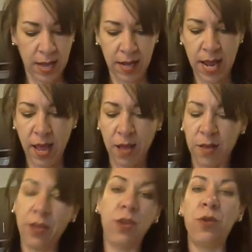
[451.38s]
Now,
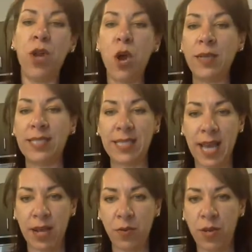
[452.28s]
you know it's
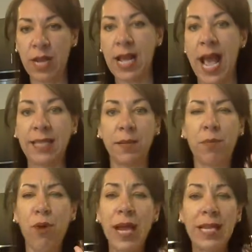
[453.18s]
done when it has a
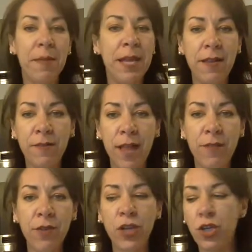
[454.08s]
bright lemony
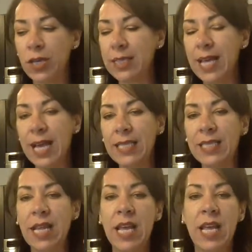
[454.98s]
flavor and you can
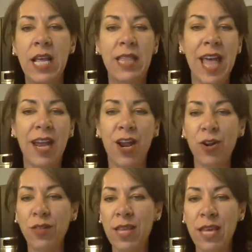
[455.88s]
taste that
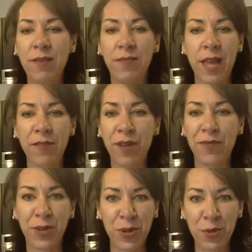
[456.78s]
earthy flavor of
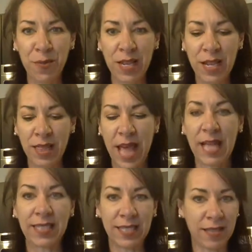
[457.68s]
the cumin.
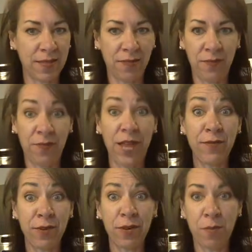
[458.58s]
That's the
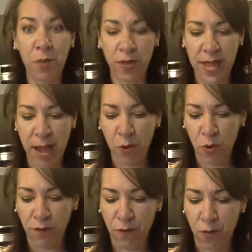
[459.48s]
flavor point that I'm
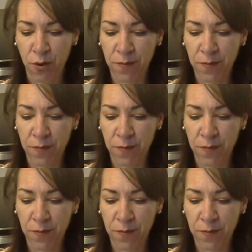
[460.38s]
going for.